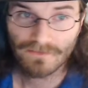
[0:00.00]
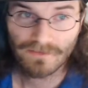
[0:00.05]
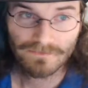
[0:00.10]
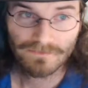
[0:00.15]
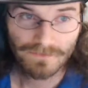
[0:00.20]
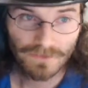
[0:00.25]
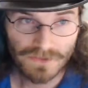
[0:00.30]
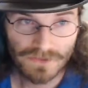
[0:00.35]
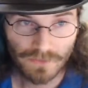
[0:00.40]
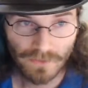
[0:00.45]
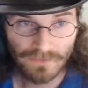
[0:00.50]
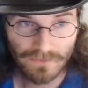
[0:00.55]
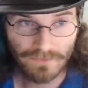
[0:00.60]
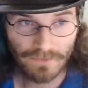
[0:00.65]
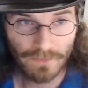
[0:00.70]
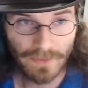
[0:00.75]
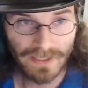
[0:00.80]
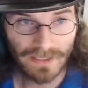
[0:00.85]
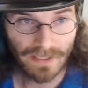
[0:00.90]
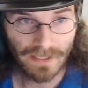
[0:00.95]
first story for
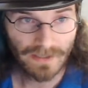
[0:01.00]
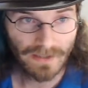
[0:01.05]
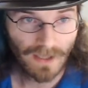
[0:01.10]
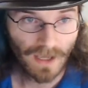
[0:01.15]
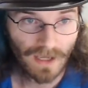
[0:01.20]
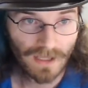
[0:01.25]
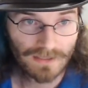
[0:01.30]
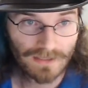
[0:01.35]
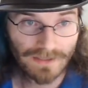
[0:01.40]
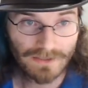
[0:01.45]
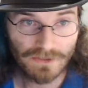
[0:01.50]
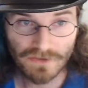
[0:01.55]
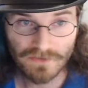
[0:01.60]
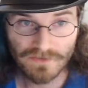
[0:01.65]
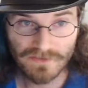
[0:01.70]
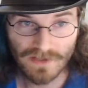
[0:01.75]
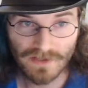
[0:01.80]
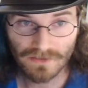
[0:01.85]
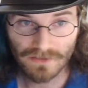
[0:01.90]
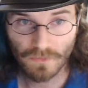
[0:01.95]
the week: uh, Legend of
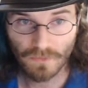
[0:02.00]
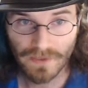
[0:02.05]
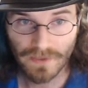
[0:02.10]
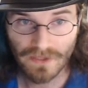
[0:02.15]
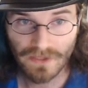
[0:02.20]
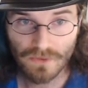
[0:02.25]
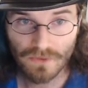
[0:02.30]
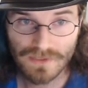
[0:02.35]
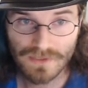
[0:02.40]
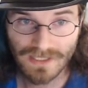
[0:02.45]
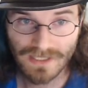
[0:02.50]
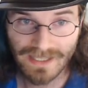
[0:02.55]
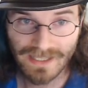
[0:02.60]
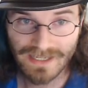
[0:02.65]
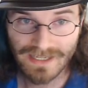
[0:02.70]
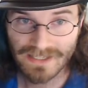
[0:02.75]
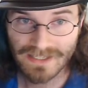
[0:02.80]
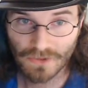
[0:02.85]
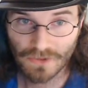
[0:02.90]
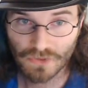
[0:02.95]
Zelda Wii U delayed
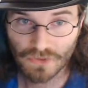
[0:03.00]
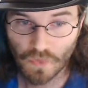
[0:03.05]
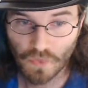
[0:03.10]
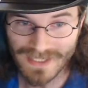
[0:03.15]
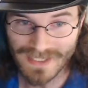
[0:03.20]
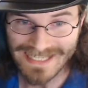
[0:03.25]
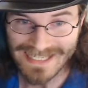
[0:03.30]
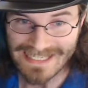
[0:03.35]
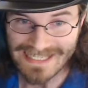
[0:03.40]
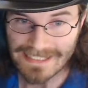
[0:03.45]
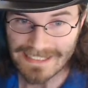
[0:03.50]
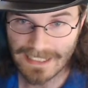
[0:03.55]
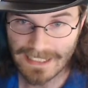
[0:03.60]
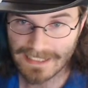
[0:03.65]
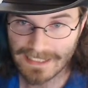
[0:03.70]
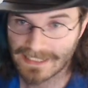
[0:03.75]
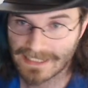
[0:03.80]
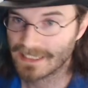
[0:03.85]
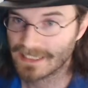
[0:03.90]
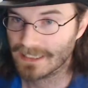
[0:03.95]
until
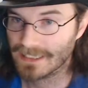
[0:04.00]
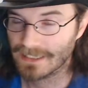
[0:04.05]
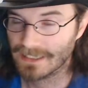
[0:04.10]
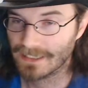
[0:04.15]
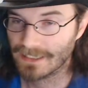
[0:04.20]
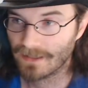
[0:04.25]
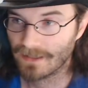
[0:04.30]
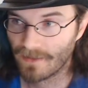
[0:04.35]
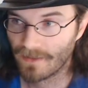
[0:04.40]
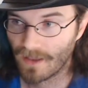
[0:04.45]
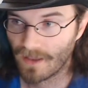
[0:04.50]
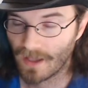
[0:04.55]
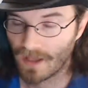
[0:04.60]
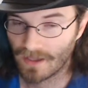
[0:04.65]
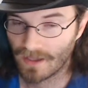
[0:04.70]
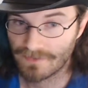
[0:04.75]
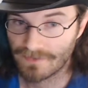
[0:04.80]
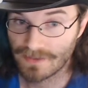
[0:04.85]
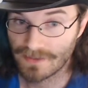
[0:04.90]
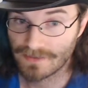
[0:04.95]
2016.
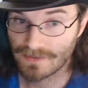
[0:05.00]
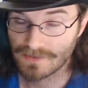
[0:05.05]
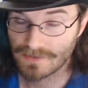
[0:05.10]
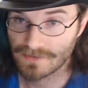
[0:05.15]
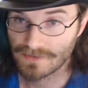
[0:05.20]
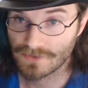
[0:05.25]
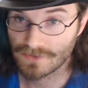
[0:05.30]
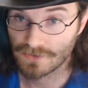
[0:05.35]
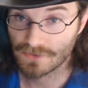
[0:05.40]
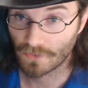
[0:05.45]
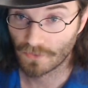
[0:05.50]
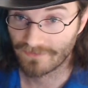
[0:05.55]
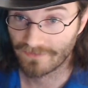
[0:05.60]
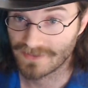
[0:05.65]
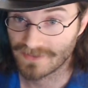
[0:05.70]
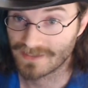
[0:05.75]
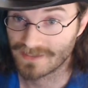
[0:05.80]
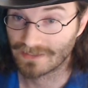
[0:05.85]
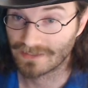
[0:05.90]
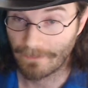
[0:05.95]
Uh, this story
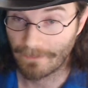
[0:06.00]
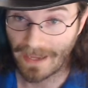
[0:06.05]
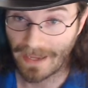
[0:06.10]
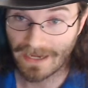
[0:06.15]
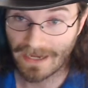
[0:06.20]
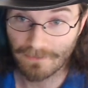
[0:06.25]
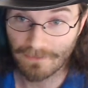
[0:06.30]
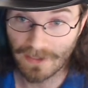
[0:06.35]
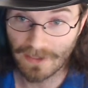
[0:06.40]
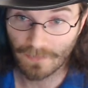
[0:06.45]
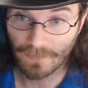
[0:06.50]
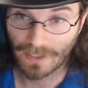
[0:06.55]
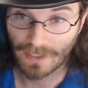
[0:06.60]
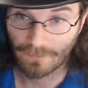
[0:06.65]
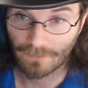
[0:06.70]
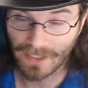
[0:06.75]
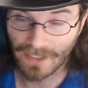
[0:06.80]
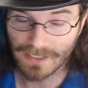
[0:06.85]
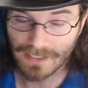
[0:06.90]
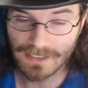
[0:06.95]
physically pained me when I
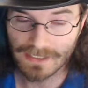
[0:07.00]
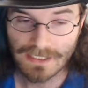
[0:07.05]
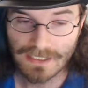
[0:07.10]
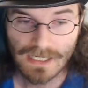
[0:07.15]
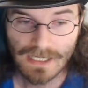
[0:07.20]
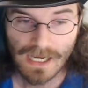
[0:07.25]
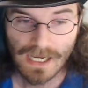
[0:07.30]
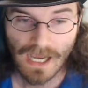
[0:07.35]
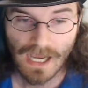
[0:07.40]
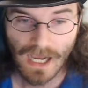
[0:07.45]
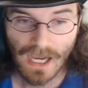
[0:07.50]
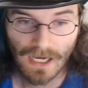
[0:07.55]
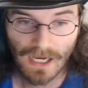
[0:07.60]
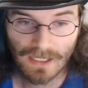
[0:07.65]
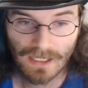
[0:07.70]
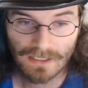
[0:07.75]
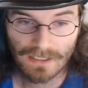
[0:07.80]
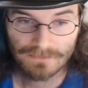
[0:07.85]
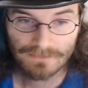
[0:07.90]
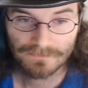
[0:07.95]
read it.
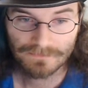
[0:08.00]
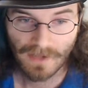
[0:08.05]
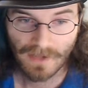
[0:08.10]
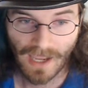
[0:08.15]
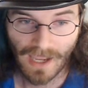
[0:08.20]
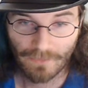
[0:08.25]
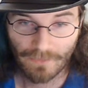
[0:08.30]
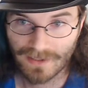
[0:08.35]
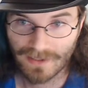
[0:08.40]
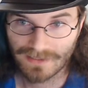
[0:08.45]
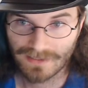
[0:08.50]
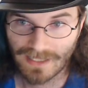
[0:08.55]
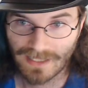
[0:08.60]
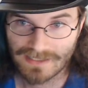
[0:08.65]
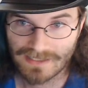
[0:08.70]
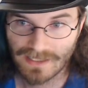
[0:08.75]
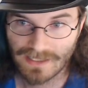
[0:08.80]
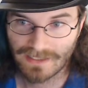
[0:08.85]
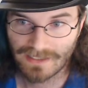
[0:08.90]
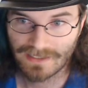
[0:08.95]
Uh, I read it
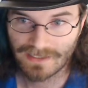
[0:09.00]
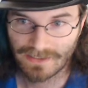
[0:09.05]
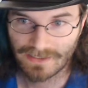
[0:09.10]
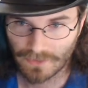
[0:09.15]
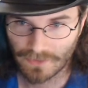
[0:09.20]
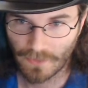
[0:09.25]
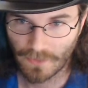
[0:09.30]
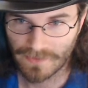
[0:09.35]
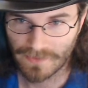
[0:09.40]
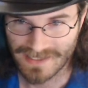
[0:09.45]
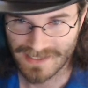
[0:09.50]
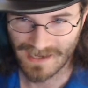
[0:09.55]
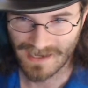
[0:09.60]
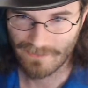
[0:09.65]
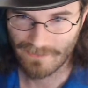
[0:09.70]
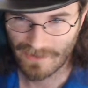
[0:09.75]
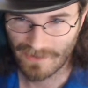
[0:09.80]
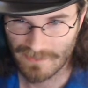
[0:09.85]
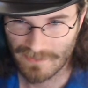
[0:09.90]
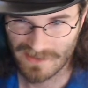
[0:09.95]
last night. I don't know what the time
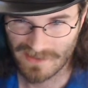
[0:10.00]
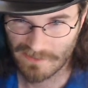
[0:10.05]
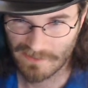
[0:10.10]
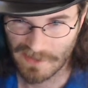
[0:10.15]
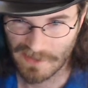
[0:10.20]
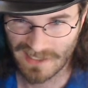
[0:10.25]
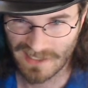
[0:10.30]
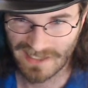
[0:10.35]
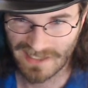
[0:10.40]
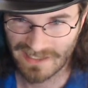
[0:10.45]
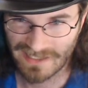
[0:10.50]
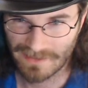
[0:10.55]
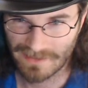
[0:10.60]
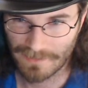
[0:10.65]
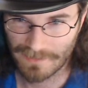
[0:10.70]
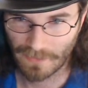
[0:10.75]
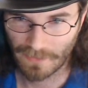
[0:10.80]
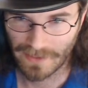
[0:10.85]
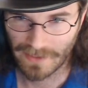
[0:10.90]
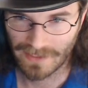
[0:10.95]
frame is going to be like
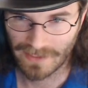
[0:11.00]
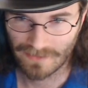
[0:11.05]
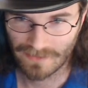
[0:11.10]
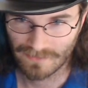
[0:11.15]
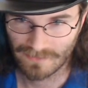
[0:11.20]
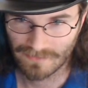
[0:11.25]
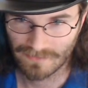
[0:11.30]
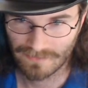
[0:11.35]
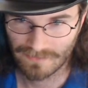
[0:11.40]
between